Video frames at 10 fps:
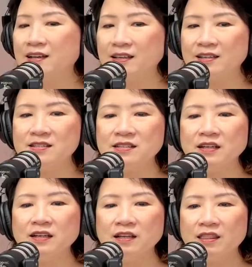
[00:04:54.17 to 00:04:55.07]
there is.
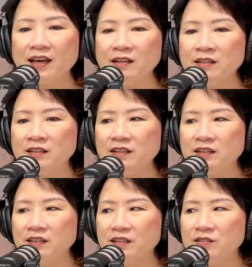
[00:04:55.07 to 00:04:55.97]
Then
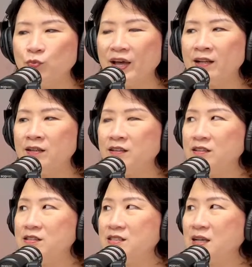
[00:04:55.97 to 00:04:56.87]
when
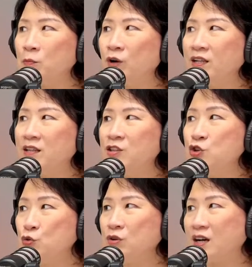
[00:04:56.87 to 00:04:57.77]
someone
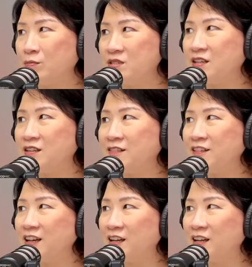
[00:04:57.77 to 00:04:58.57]
new comes in